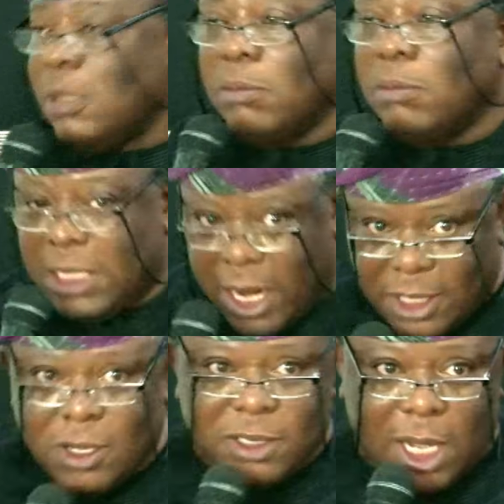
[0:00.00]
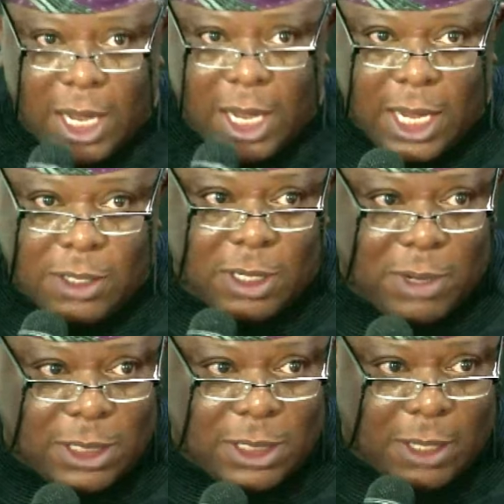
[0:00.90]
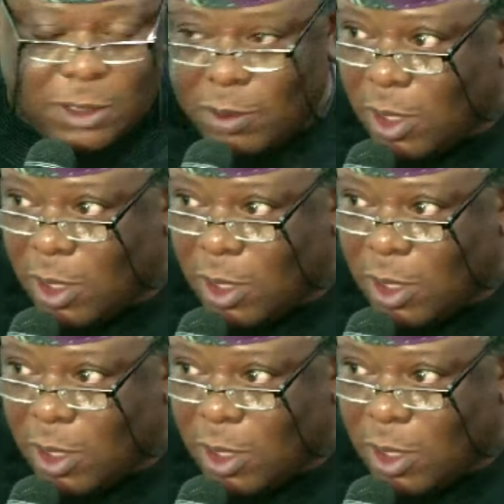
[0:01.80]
My directors are here. Those are my directors.